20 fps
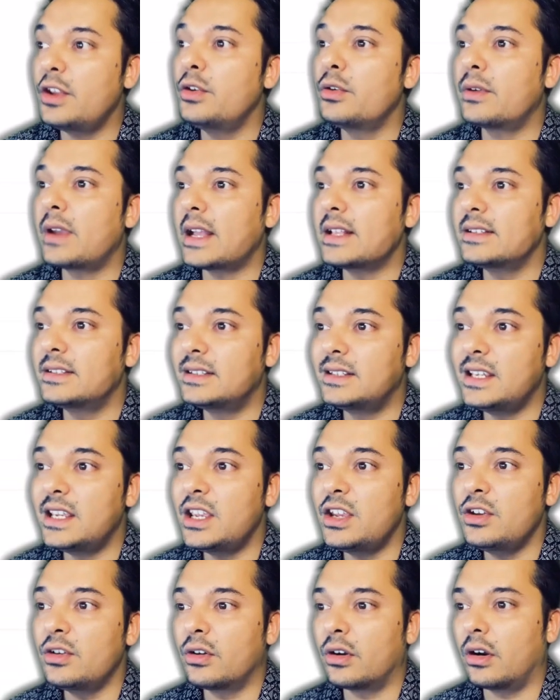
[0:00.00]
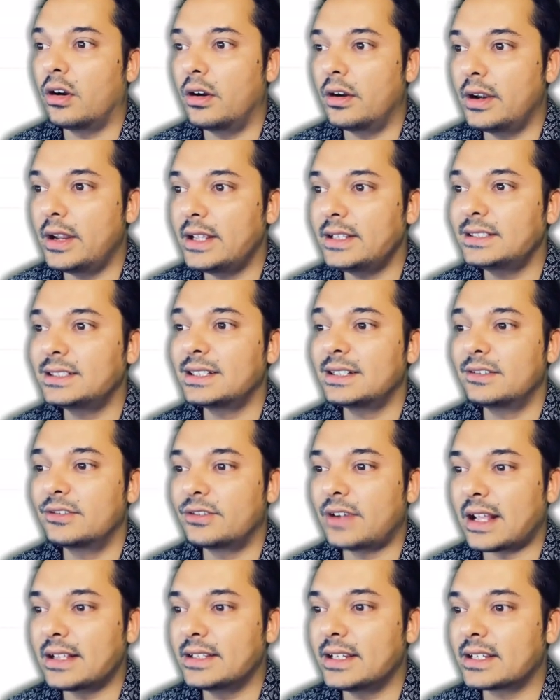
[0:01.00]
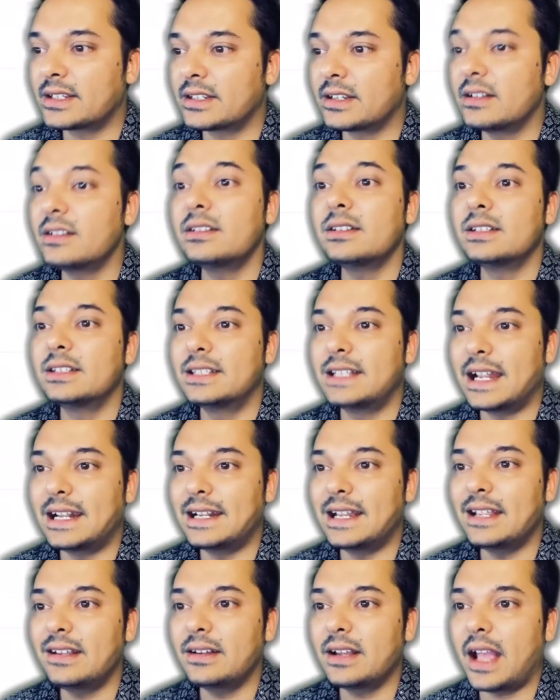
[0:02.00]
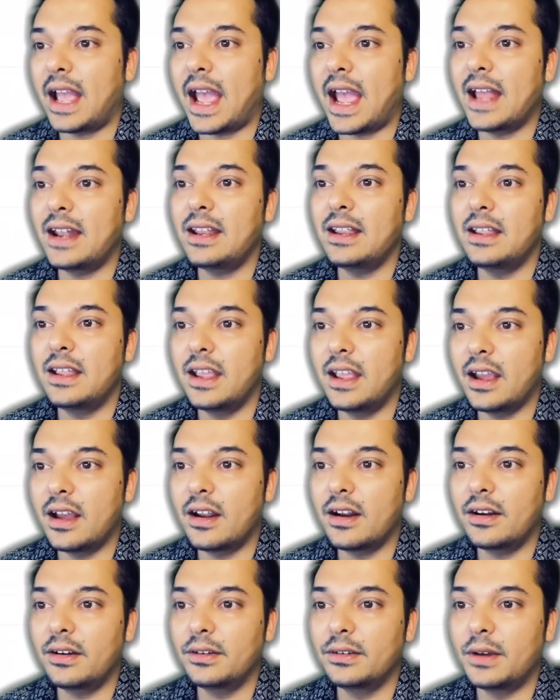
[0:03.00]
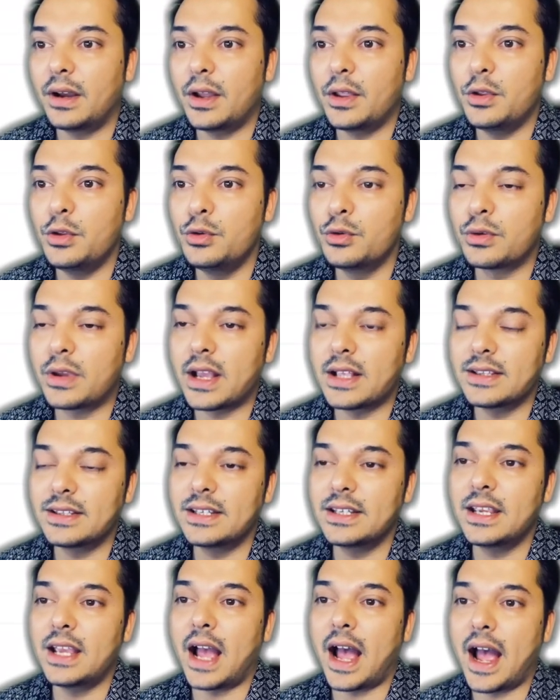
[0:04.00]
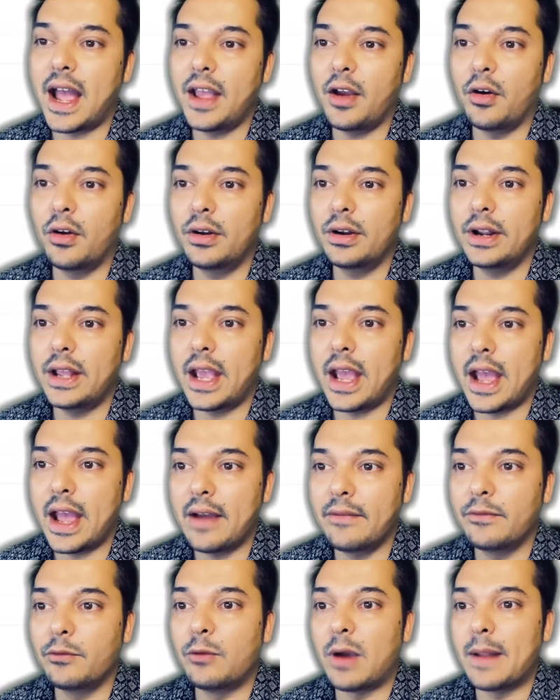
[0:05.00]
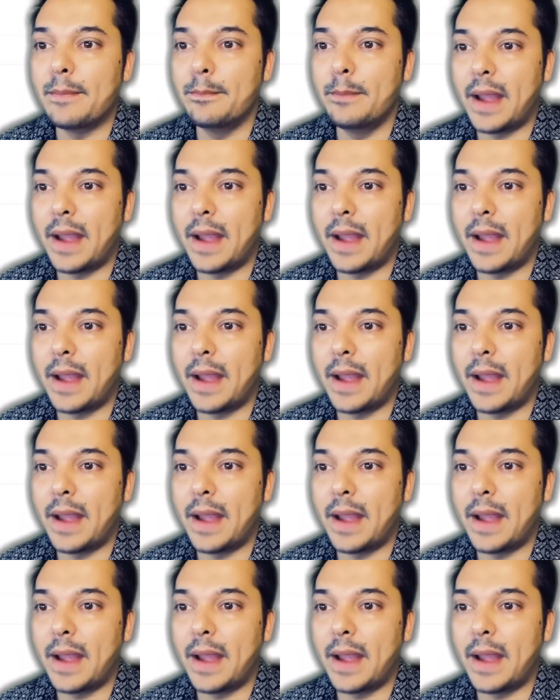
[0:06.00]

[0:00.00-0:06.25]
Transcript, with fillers: you can see your earnings transaction setting and here you can see I already have one